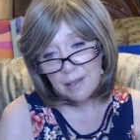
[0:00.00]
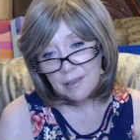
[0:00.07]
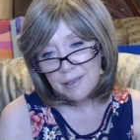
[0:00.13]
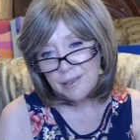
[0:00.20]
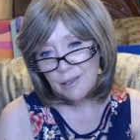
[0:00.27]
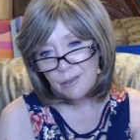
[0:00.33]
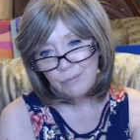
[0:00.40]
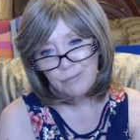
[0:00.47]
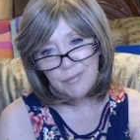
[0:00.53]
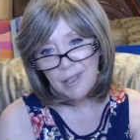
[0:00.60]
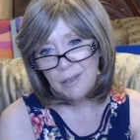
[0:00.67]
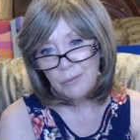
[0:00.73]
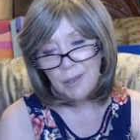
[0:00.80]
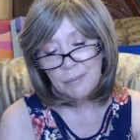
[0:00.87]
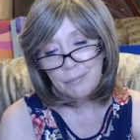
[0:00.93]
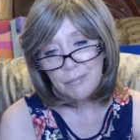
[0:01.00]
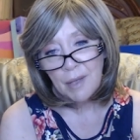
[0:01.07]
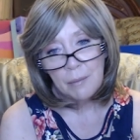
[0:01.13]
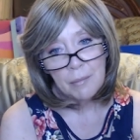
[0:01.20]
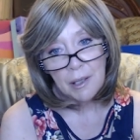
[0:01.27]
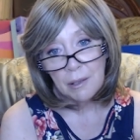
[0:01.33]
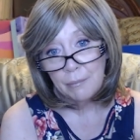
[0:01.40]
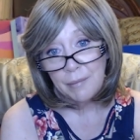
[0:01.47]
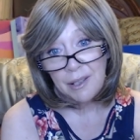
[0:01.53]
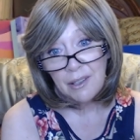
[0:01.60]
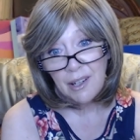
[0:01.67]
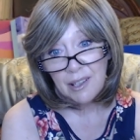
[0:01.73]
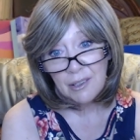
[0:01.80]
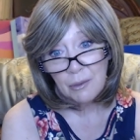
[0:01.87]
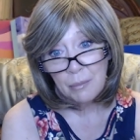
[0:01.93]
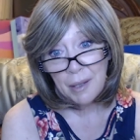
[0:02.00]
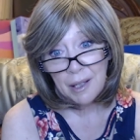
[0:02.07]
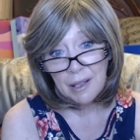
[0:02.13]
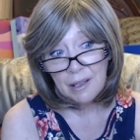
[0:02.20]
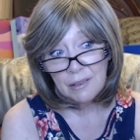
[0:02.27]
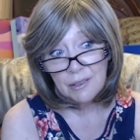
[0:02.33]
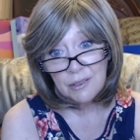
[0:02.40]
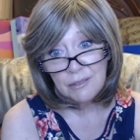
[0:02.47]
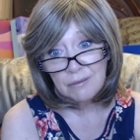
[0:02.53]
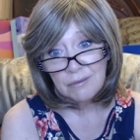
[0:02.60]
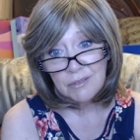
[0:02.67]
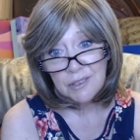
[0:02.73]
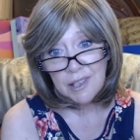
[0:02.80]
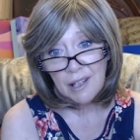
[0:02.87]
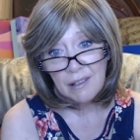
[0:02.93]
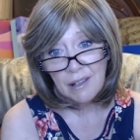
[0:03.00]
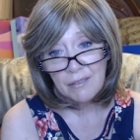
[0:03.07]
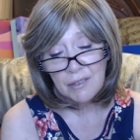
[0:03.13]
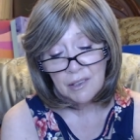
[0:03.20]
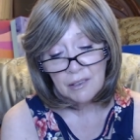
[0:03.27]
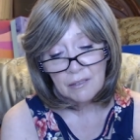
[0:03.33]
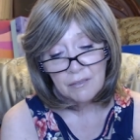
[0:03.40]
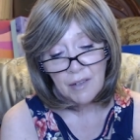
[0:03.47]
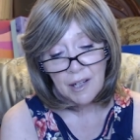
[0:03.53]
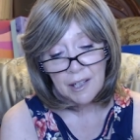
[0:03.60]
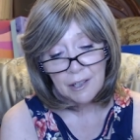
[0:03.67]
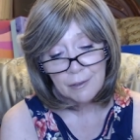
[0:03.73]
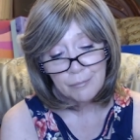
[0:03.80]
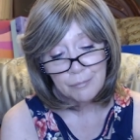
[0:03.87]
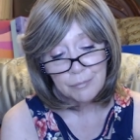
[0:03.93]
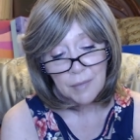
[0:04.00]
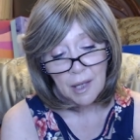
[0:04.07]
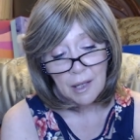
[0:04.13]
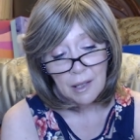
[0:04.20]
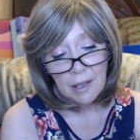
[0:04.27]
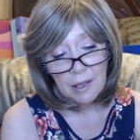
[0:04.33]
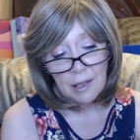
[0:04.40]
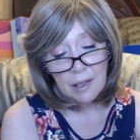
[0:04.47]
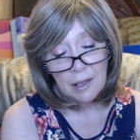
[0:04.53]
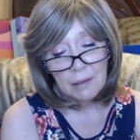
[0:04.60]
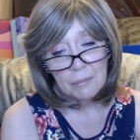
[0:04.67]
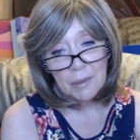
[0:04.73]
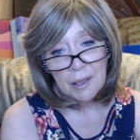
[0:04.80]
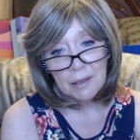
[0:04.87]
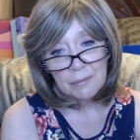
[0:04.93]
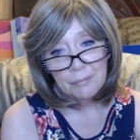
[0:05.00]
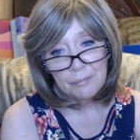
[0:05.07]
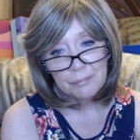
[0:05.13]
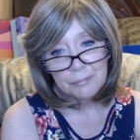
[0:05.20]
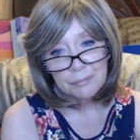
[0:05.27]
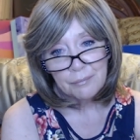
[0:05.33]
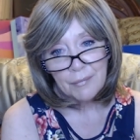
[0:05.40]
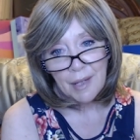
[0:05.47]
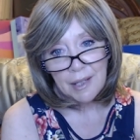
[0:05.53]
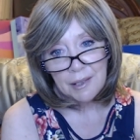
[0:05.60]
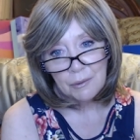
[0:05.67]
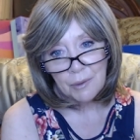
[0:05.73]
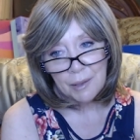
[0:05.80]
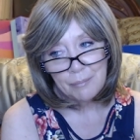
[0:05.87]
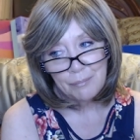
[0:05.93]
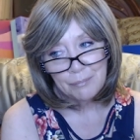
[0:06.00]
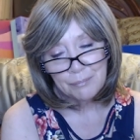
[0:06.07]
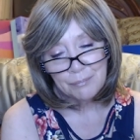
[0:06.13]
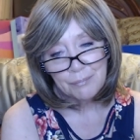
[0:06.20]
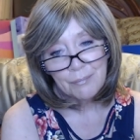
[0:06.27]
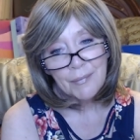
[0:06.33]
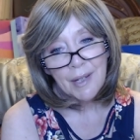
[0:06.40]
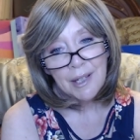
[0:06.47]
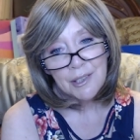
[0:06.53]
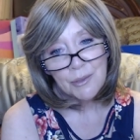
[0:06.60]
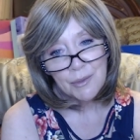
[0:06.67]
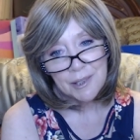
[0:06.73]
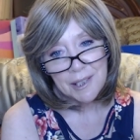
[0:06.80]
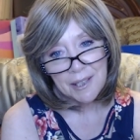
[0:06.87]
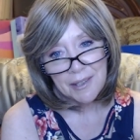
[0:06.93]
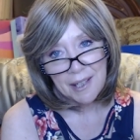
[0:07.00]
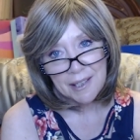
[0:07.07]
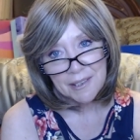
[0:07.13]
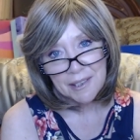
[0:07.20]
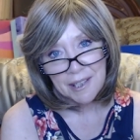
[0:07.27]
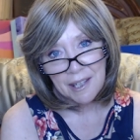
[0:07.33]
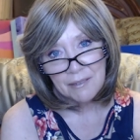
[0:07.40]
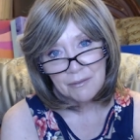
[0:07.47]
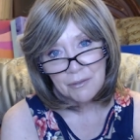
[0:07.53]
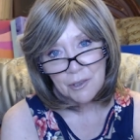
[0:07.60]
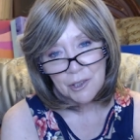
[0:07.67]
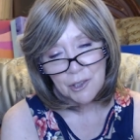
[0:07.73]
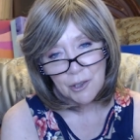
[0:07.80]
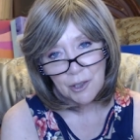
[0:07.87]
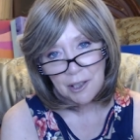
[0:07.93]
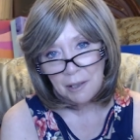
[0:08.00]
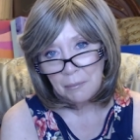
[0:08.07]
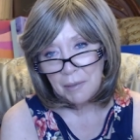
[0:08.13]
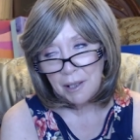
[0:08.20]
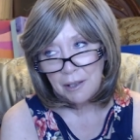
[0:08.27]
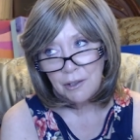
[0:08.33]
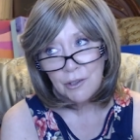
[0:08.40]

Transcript: So anyway, I may or may not go back out and start have a little fire. But anyway, I just want to say thanks again for joining me.